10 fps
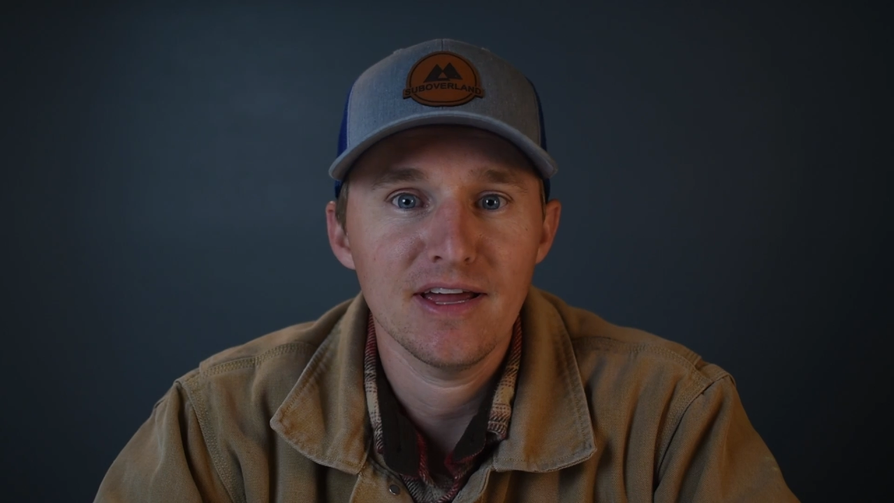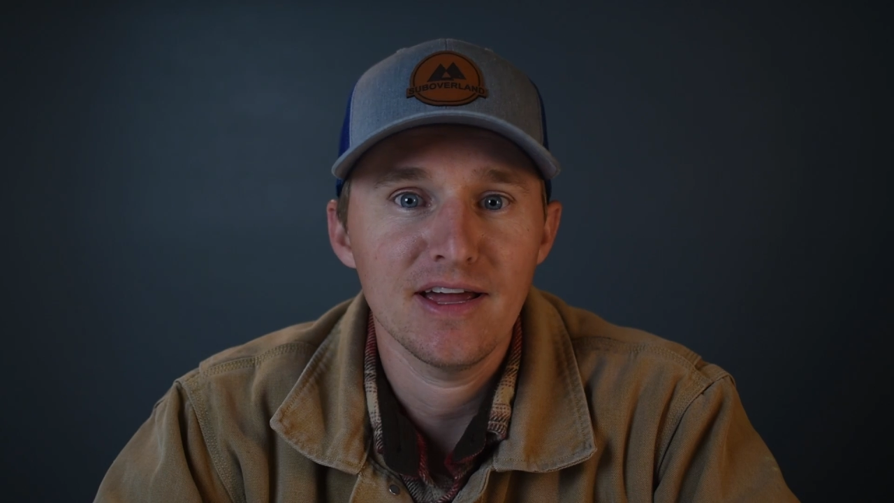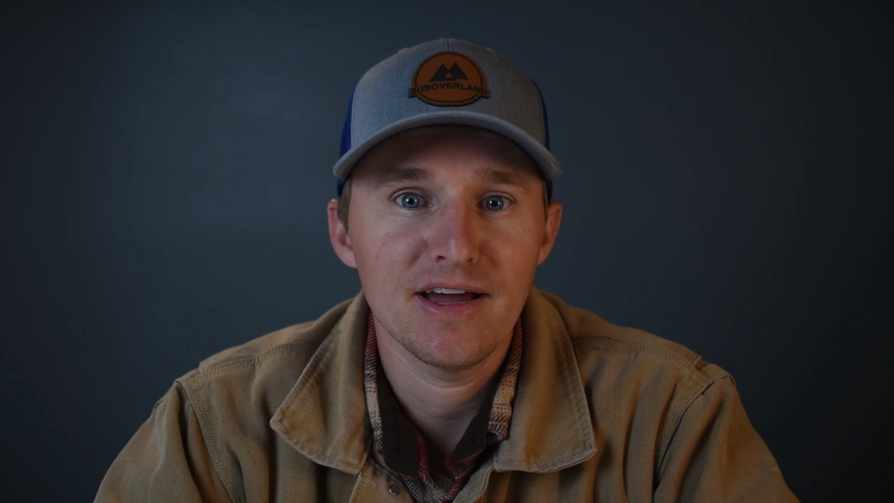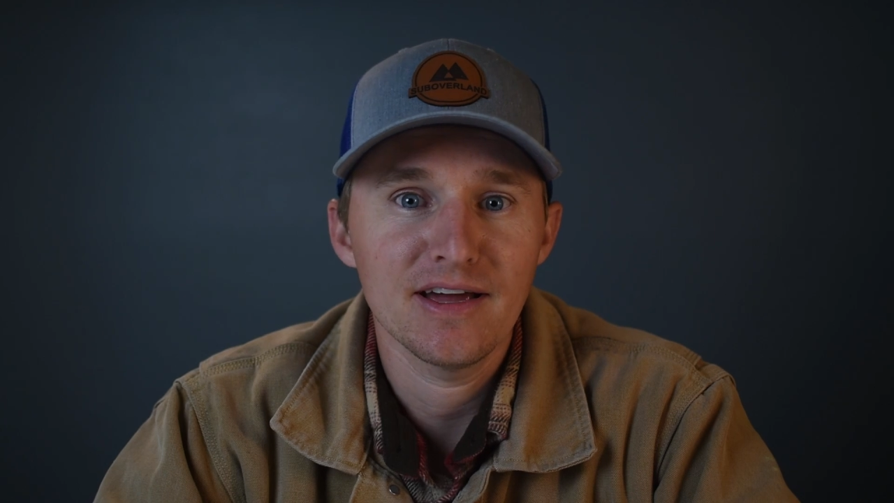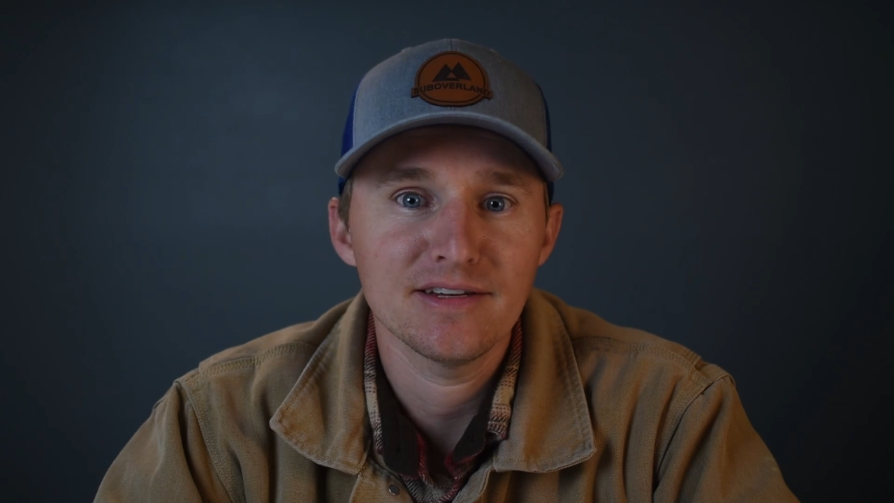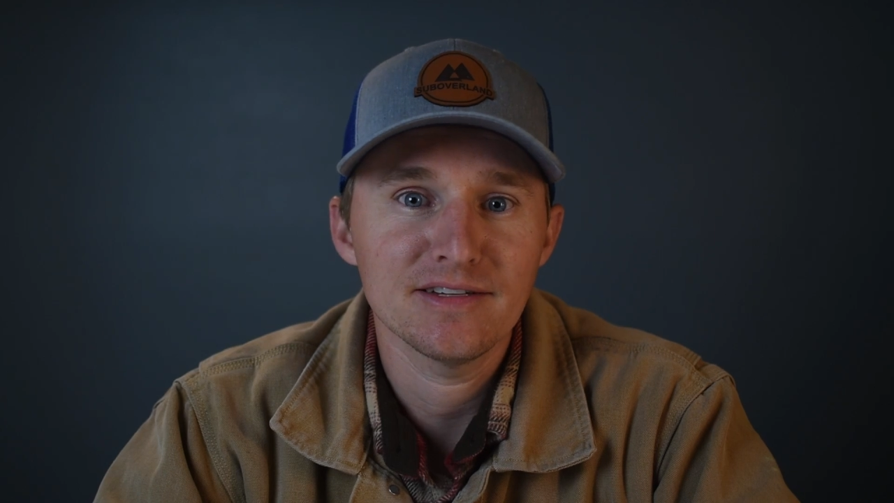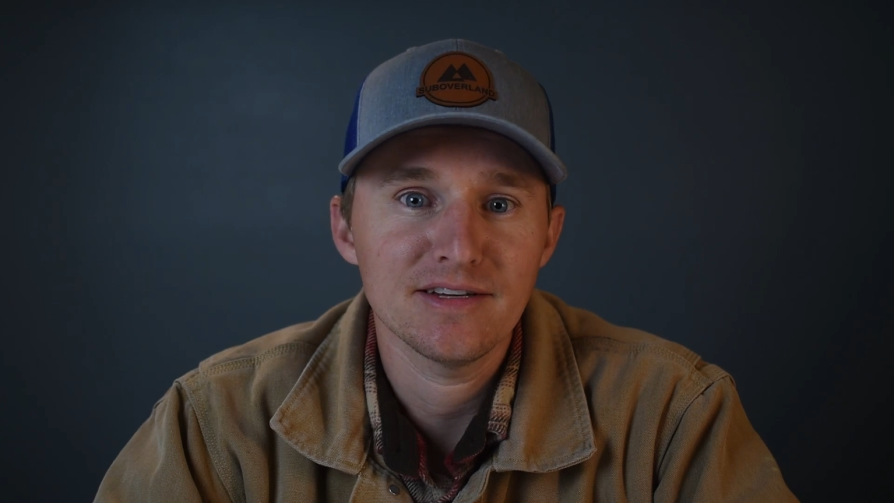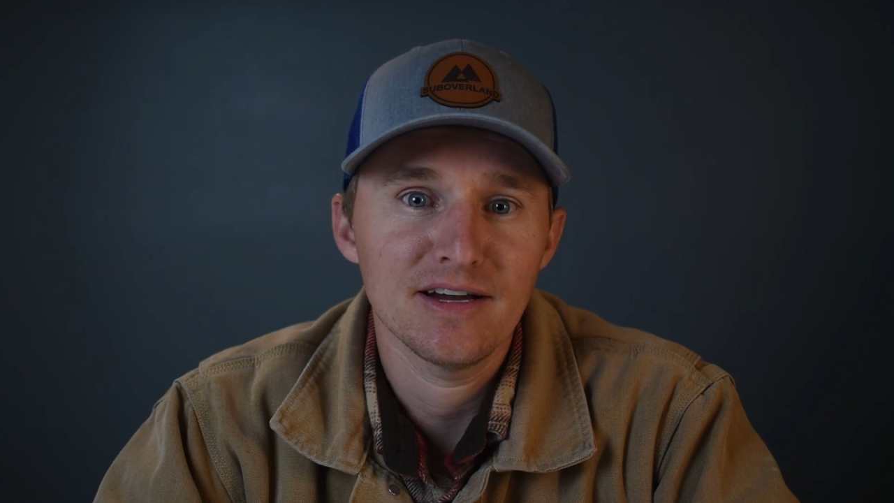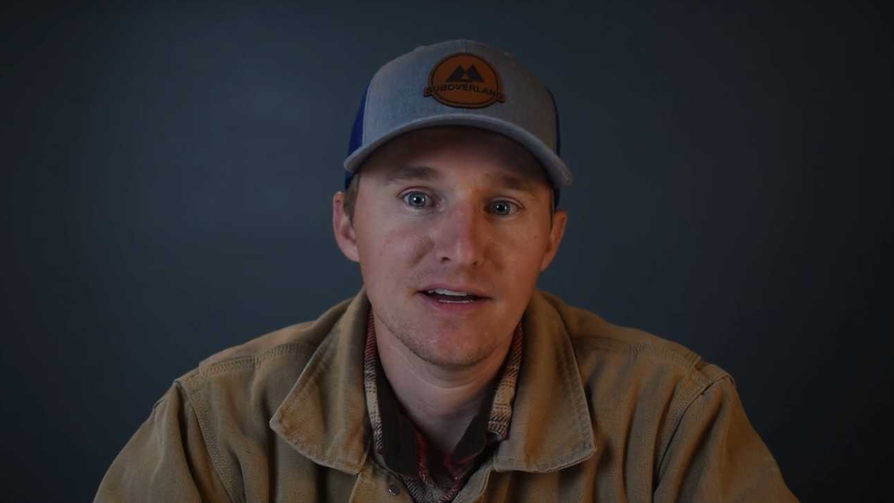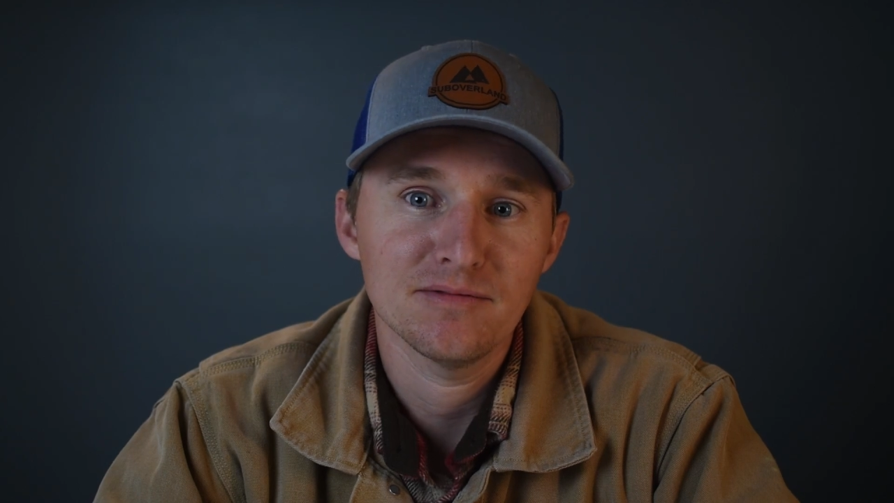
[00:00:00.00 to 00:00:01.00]
and
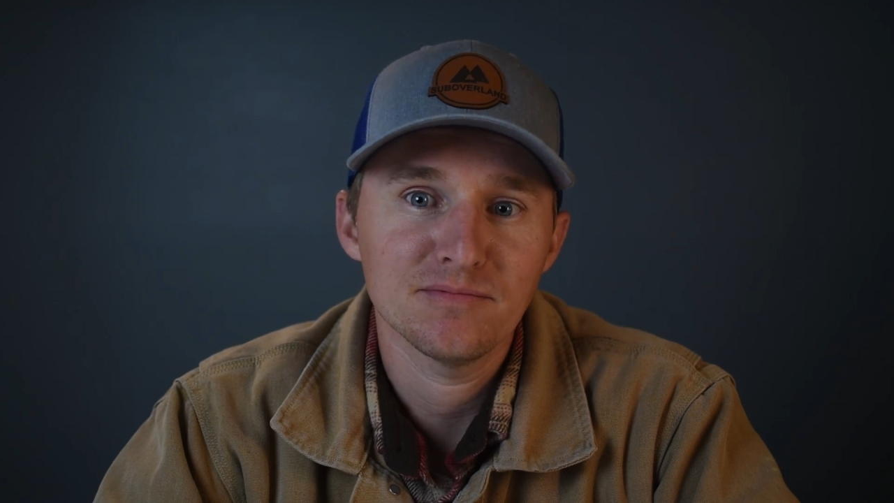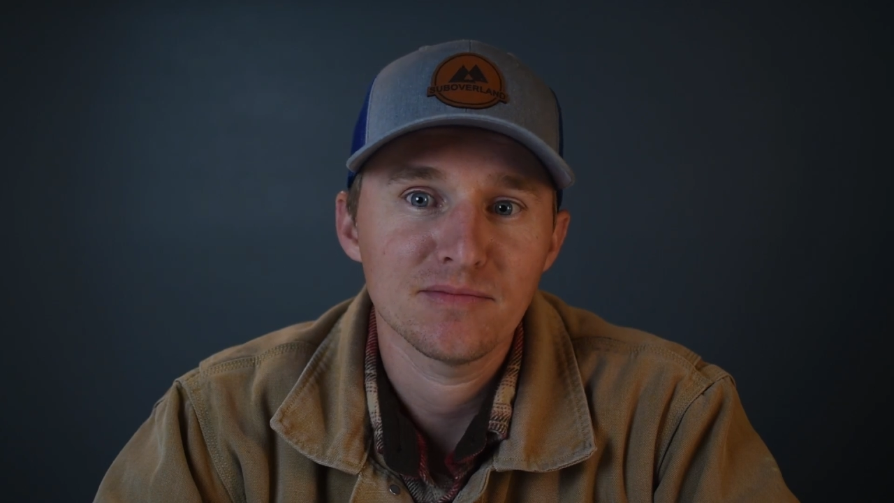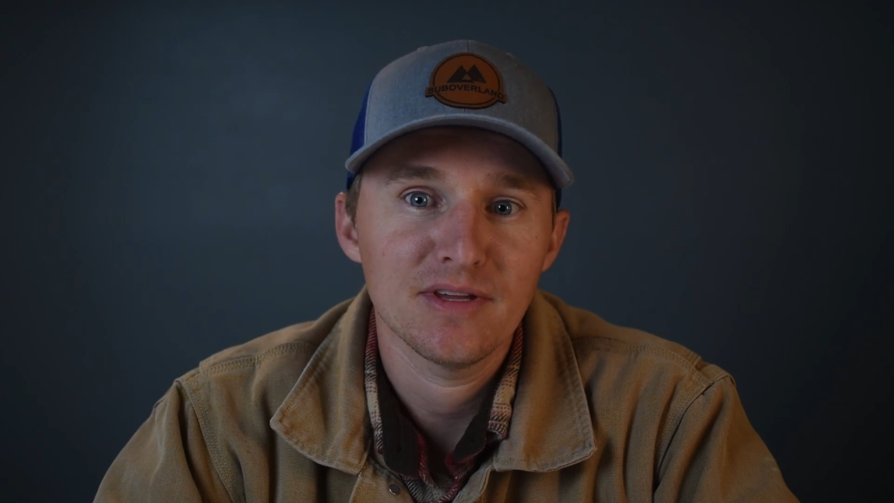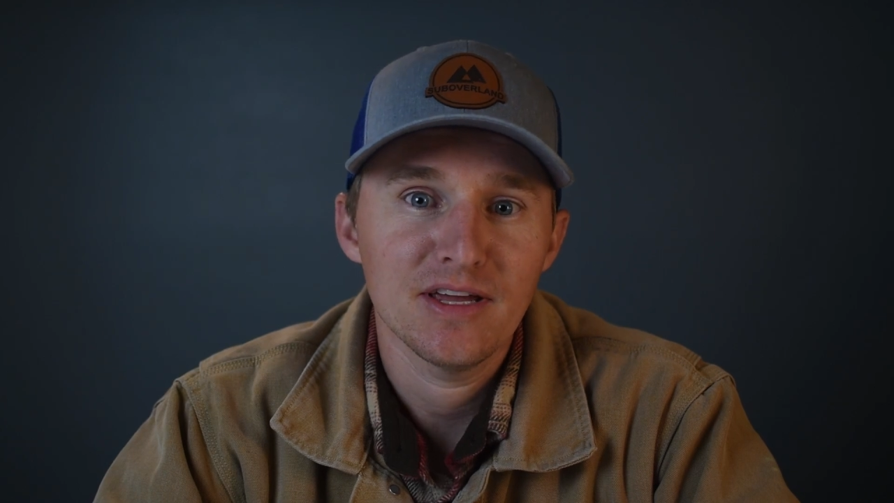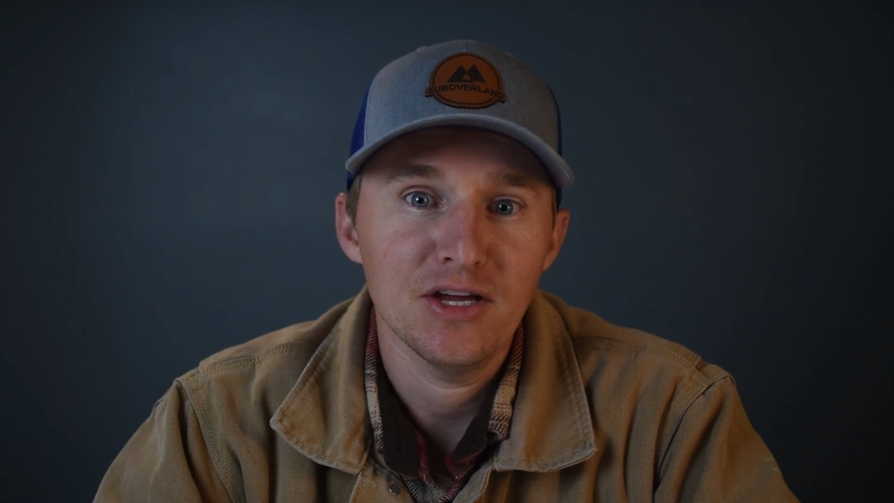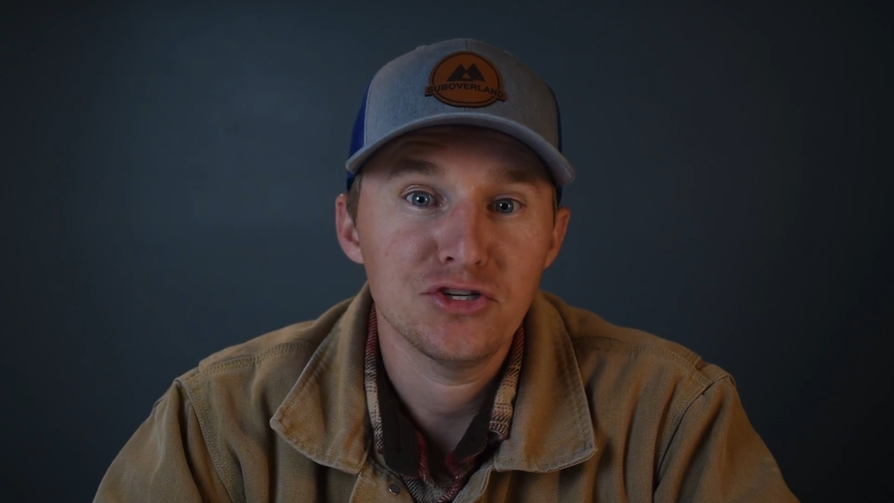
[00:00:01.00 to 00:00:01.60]
it